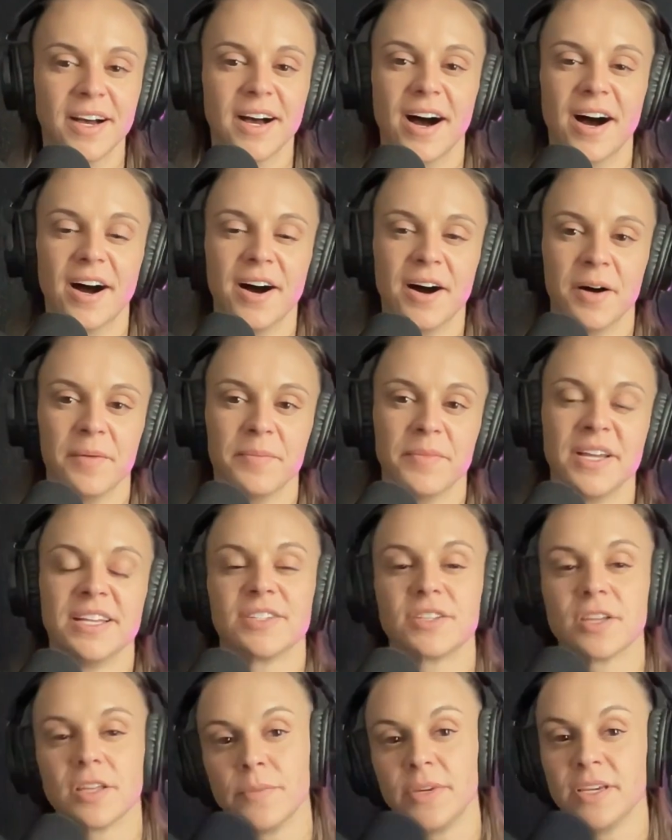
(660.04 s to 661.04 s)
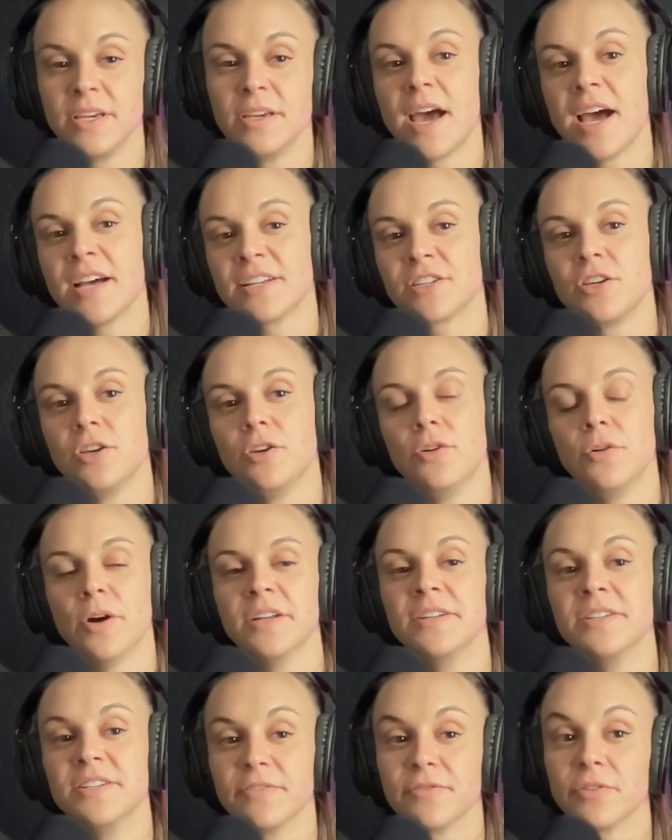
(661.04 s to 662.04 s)
so let me ask you
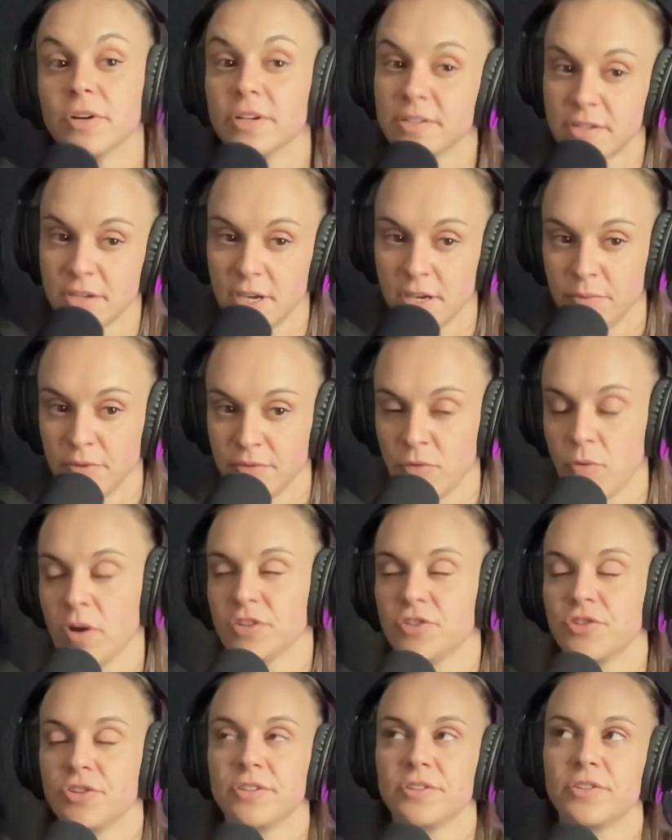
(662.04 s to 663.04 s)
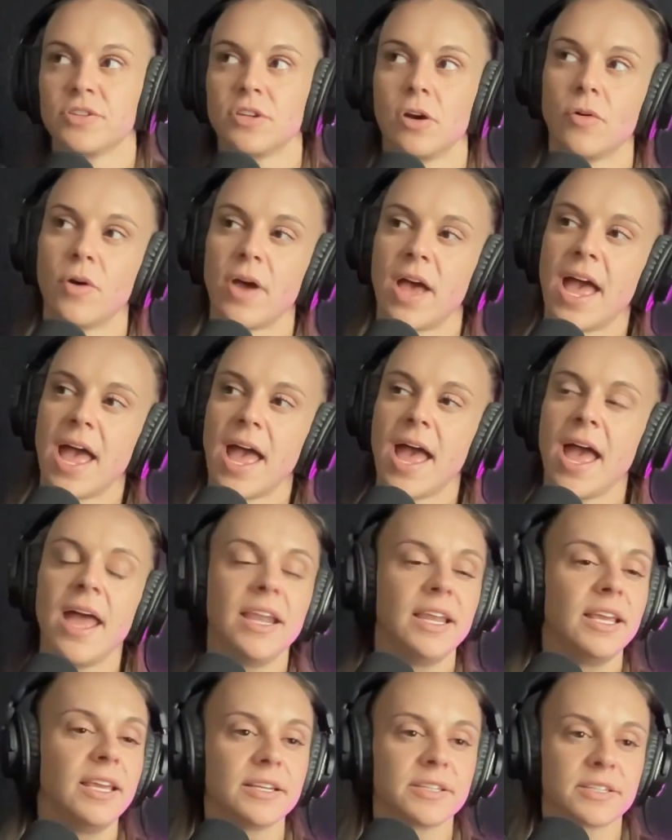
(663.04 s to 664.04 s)
a different type of question. So
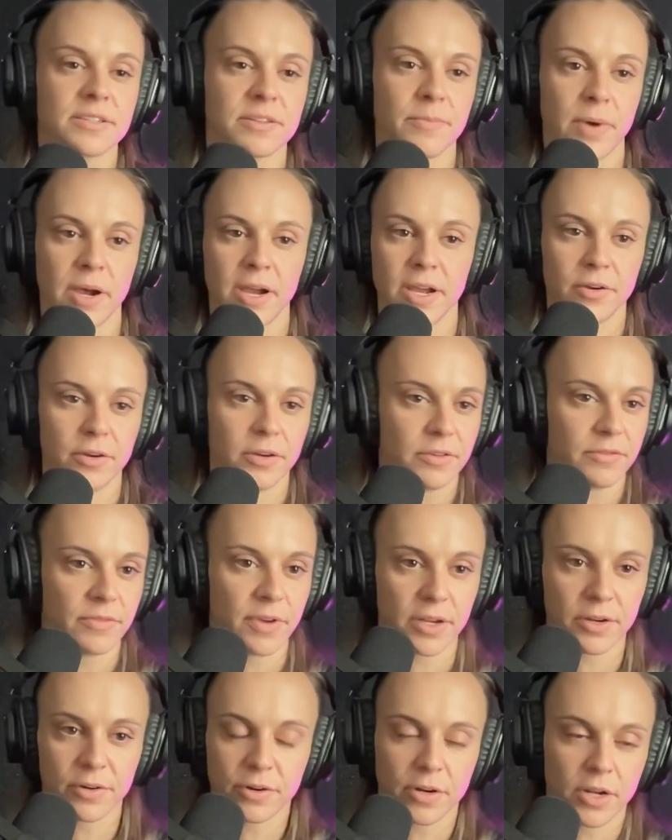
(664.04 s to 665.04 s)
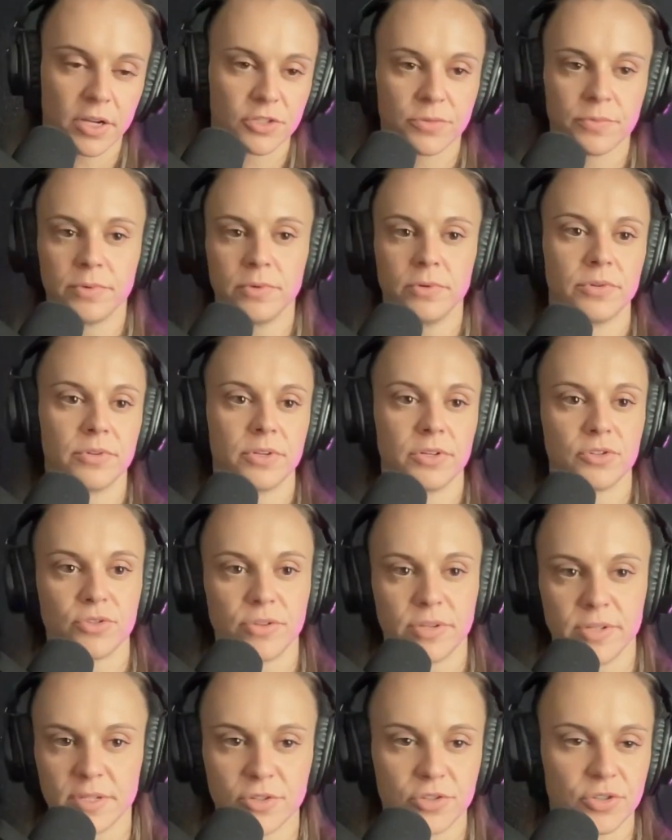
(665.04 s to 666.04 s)
any aspiring veteran entrepreneur that are
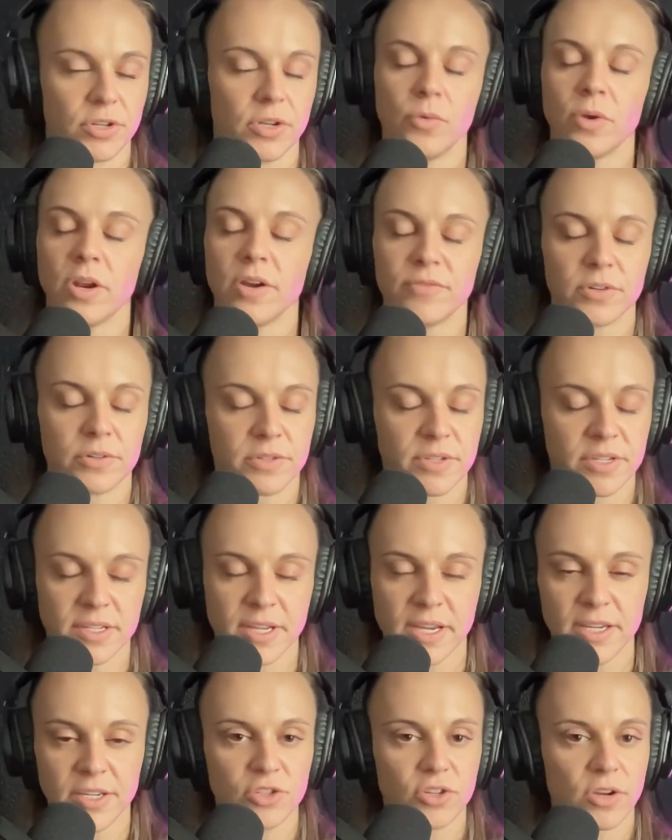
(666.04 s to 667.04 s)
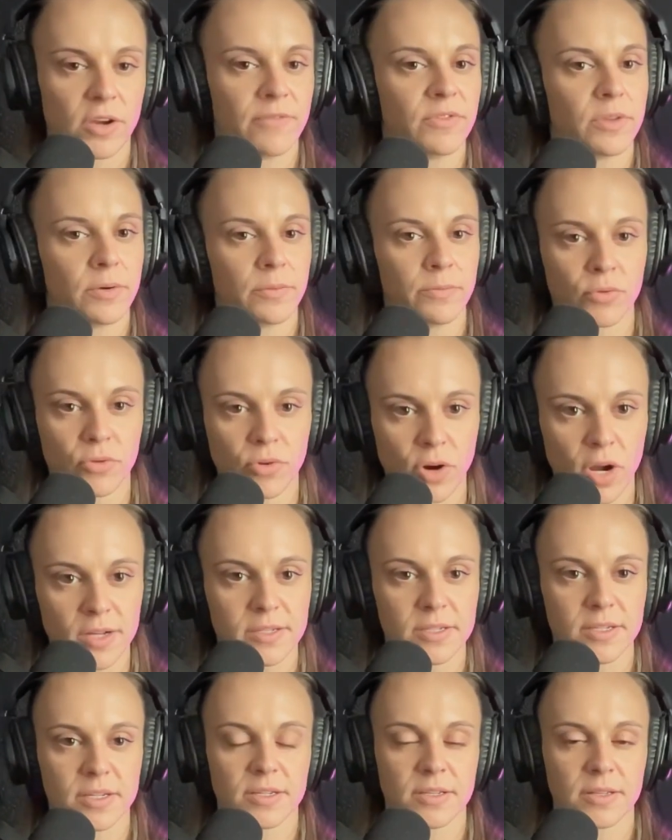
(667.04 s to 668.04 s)
transitioning, whatever stage of the
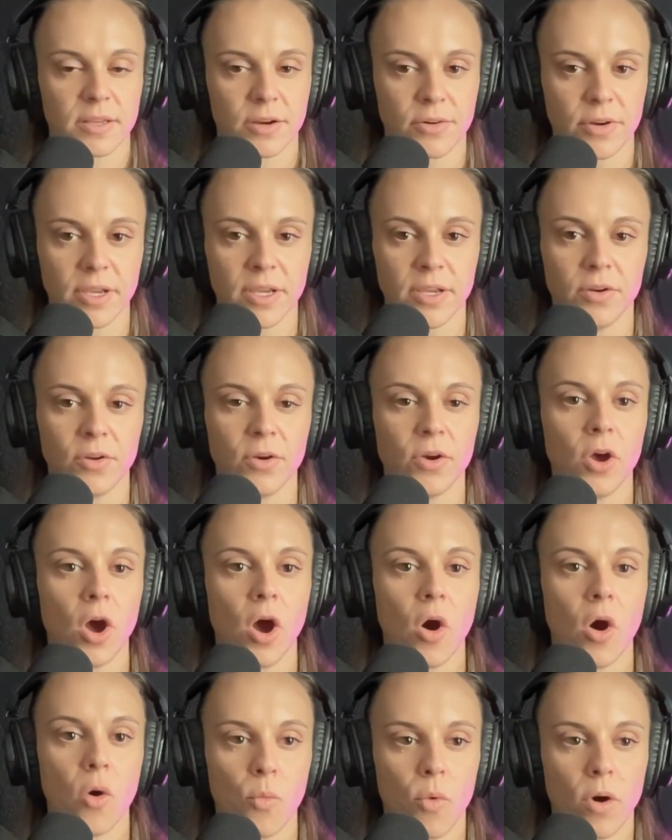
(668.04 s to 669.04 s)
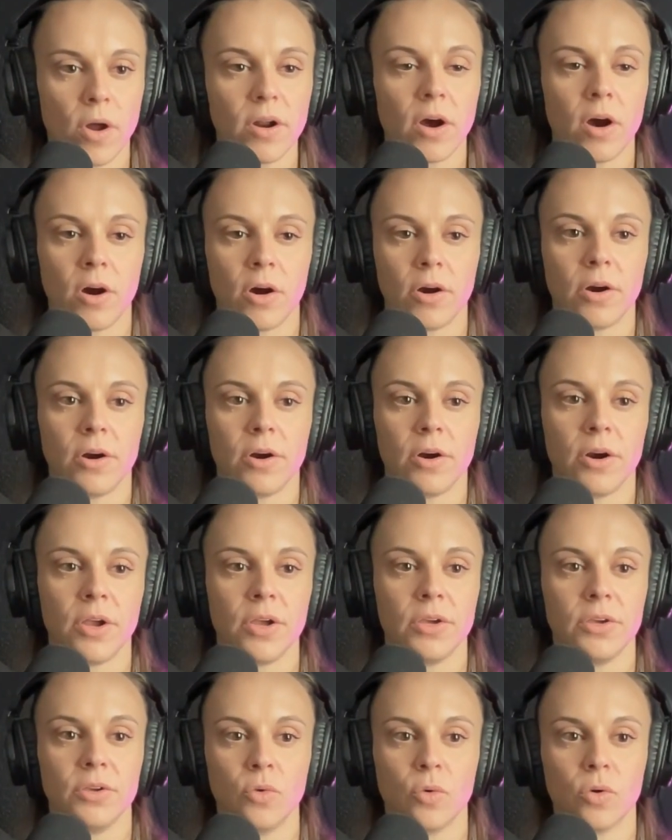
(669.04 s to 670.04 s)
process they're in, what are
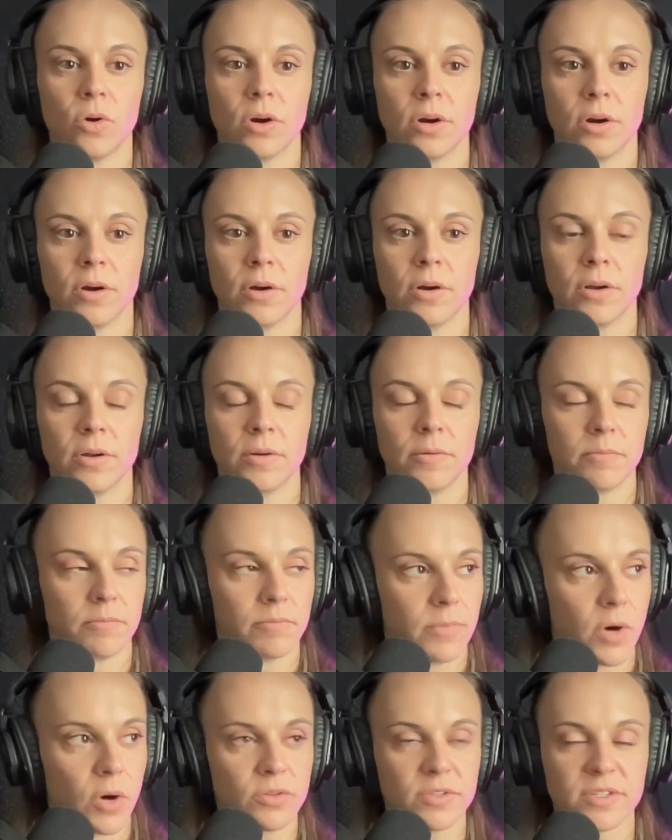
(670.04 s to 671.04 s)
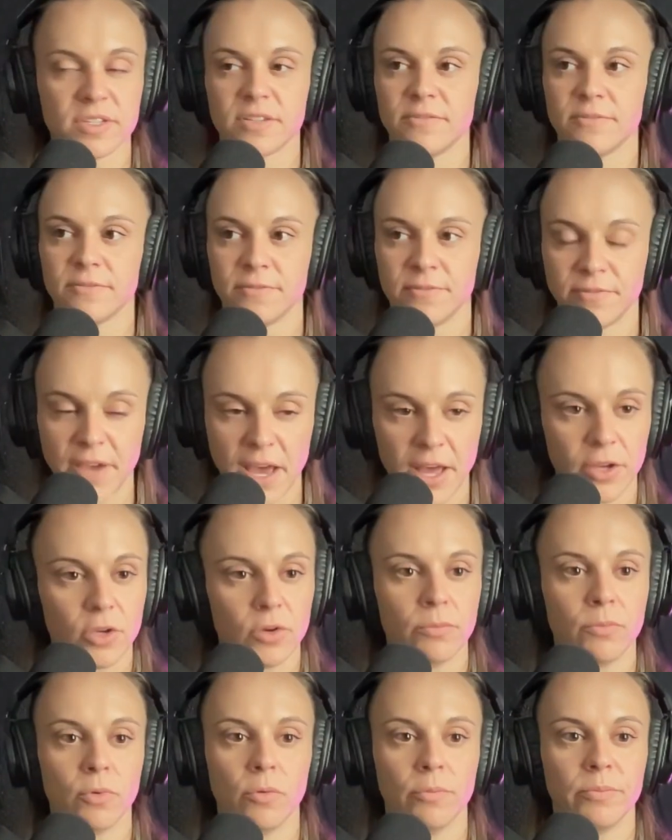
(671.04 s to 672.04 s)
your most
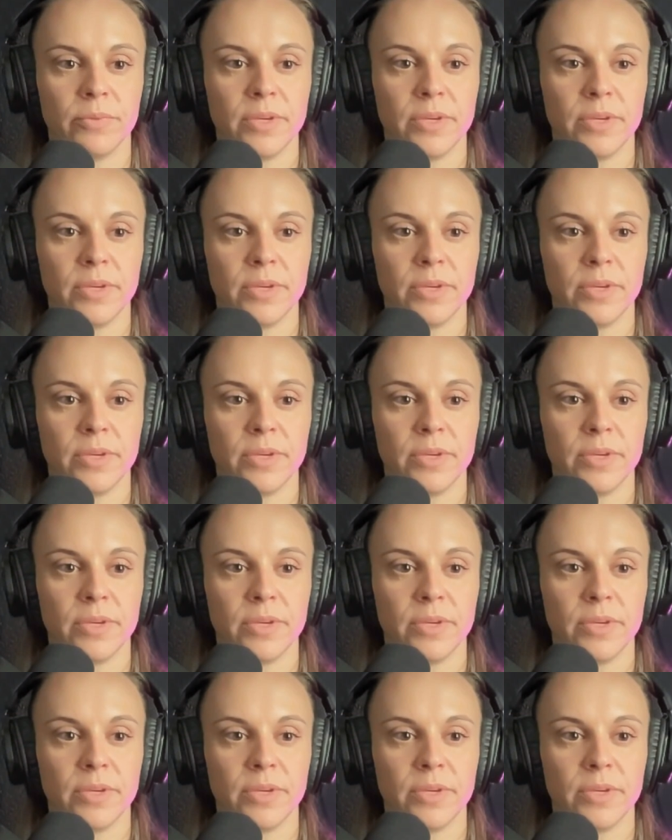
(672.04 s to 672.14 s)
valuable